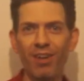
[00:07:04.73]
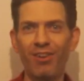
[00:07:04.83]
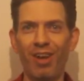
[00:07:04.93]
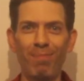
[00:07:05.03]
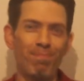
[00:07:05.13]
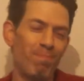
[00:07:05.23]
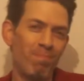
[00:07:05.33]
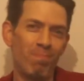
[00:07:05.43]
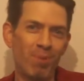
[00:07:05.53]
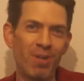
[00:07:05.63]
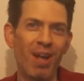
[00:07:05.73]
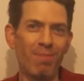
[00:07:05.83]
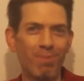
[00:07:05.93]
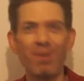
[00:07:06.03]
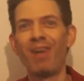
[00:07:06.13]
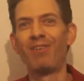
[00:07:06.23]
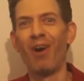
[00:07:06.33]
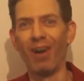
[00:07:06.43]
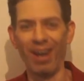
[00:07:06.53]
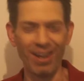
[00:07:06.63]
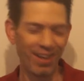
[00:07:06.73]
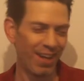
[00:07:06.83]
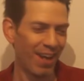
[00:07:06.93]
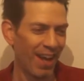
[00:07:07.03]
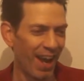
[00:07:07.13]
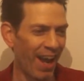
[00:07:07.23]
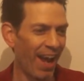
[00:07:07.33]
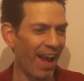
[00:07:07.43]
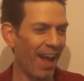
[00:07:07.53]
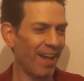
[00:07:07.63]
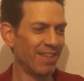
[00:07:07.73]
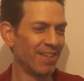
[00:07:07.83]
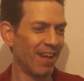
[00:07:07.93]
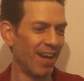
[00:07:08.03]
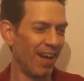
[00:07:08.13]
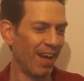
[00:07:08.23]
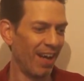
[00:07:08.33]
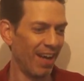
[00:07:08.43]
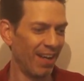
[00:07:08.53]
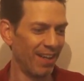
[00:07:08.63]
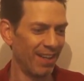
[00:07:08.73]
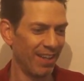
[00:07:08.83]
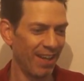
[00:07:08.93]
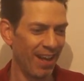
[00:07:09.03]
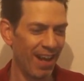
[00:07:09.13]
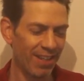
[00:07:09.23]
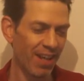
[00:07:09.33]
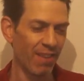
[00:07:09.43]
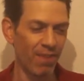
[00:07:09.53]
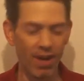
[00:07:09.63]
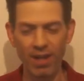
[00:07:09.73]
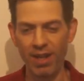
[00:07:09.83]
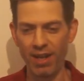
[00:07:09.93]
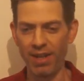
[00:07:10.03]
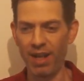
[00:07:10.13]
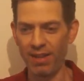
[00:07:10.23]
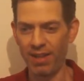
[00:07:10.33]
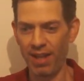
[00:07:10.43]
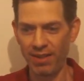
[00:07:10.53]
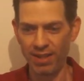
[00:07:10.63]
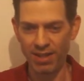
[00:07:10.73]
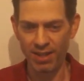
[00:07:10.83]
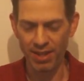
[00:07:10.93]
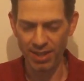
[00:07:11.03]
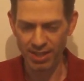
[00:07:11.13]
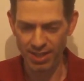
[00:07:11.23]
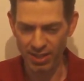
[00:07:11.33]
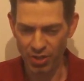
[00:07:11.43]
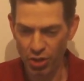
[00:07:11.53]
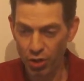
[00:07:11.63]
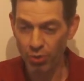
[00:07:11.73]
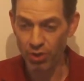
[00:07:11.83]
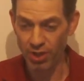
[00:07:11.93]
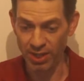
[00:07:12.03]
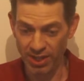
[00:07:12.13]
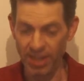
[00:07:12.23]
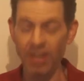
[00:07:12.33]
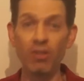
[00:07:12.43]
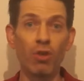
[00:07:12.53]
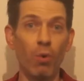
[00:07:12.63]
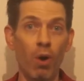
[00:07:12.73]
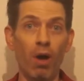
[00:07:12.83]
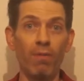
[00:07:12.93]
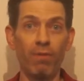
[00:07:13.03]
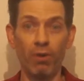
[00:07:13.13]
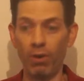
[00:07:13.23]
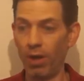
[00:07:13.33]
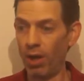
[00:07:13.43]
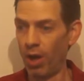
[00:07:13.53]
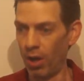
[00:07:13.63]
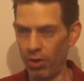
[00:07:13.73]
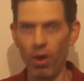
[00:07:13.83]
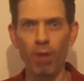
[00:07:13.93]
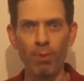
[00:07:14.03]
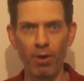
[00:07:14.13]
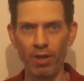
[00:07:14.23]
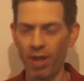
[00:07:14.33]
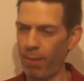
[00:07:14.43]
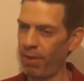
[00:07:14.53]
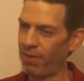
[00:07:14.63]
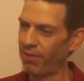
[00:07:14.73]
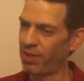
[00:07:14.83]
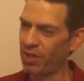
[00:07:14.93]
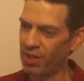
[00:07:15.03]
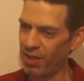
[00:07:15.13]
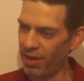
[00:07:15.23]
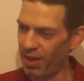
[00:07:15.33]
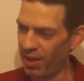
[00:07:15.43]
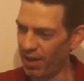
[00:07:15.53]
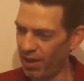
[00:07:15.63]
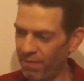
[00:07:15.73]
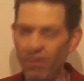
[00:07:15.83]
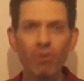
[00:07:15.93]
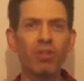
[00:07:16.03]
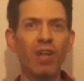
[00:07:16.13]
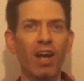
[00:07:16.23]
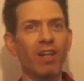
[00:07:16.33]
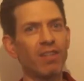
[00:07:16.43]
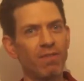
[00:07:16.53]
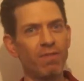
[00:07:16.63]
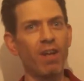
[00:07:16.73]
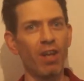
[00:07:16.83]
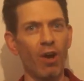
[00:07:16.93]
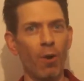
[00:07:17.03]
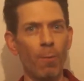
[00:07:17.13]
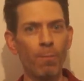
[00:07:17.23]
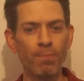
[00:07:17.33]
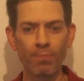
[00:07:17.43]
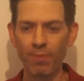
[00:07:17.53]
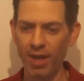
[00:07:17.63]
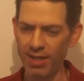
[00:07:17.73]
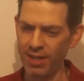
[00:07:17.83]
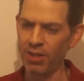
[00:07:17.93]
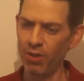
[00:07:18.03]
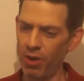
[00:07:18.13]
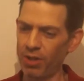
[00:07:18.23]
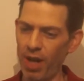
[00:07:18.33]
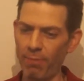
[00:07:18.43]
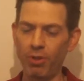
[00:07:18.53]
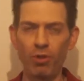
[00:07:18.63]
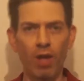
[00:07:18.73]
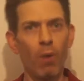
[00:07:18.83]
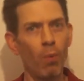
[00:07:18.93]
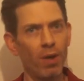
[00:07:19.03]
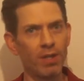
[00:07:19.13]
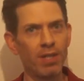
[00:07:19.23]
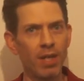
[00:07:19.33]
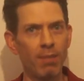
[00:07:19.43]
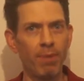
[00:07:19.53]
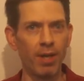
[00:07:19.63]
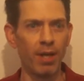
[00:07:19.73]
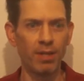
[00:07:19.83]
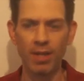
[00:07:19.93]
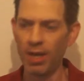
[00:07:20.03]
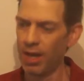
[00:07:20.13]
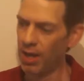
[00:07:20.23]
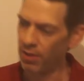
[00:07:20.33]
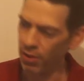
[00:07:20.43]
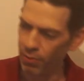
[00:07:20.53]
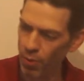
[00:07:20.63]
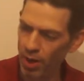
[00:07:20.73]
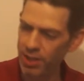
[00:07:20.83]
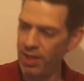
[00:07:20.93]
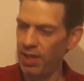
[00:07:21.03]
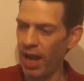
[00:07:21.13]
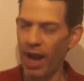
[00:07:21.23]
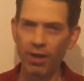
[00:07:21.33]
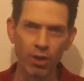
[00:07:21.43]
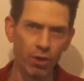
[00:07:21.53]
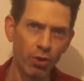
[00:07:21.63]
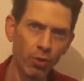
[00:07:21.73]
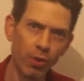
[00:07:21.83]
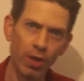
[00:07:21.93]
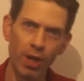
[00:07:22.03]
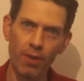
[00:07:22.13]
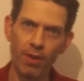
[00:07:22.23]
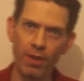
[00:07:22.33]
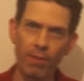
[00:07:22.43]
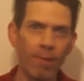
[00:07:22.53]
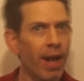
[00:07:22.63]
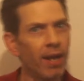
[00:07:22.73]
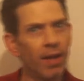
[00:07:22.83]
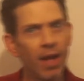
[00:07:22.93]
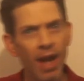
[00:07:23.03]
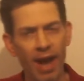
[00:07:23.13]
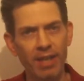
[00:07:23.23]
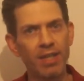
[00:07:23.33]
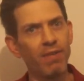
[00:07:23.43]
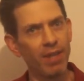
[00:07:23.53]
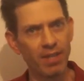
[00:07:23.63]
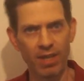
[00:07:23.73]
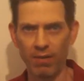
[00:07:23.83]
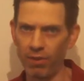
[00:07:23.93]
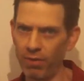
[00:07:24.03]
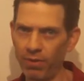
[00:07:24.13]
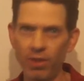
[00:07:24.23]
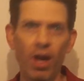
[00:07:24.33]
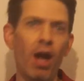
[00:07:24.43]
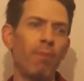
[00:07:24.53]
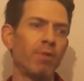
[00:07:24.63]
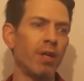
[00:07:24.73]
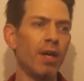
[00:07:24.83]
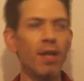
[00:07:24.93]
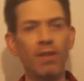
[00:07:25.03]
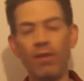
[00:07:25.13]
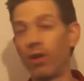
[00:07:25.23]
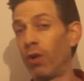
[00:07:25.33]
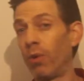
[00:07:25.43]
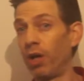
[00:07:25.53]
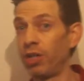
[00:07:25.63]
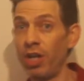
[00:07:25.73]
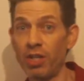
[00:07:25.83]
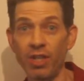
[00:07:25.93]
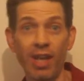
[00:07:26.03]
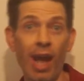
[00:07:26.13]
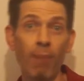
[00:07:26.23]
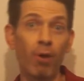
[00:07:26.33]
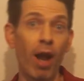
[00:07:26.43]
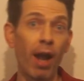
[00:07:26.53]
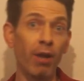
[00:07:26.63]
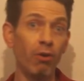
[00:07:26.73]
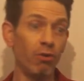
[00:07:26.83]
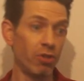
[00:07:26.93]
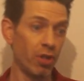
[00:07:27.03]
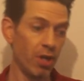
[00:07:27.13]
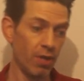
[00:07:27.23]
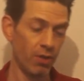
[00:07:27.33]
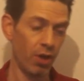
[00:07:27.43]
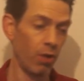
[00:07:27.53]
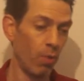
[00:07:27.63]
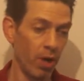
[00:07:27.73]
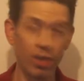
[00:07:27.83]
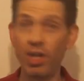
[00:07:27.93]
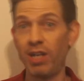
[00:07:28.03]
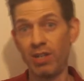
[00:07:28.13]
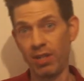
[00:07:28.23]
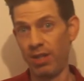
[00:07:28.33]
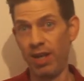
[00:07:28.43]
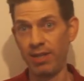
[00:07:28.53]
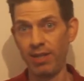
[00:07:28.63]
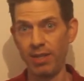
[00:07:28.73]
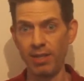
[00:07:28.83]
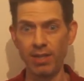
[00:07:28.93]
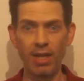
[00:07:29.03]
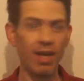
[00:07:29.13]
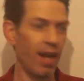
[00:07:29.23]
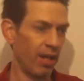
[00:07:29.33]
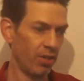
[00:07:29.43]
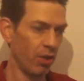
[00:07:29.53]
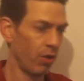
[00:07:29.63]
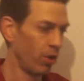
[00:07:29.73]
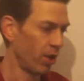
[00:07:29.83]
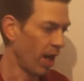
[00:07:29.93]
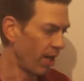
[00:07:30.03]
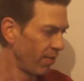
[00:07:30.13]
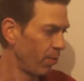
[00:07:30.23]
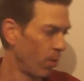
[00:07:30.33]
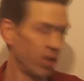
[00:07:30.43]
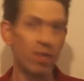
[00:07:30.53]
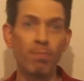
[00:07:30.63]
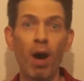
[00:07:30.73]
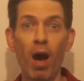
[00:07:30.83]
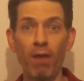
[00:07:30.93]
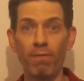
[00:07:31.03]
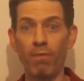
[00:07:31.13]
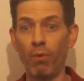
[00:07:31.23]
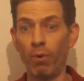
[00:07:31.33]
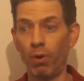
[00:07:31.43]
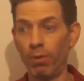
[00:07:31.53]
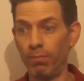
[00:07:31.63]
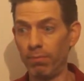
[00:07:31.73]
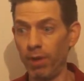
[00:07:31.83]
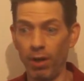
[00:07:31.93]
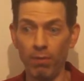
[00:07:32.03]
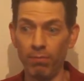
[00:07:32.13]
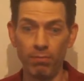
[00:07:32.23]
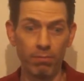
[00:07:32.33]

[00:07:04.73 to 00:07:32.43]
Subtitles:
like pretend talking, and it's kind of fun, and these shoots, these scenes go on for a long period of time. Even if it's just a few seconds of video, it takes a long time to shoot that one scene because they'll want to see the actor do the main activity several different times. Then they're going to want to change the camera angles. They're going to want to change the lenses, and so you're kind of in one spot for a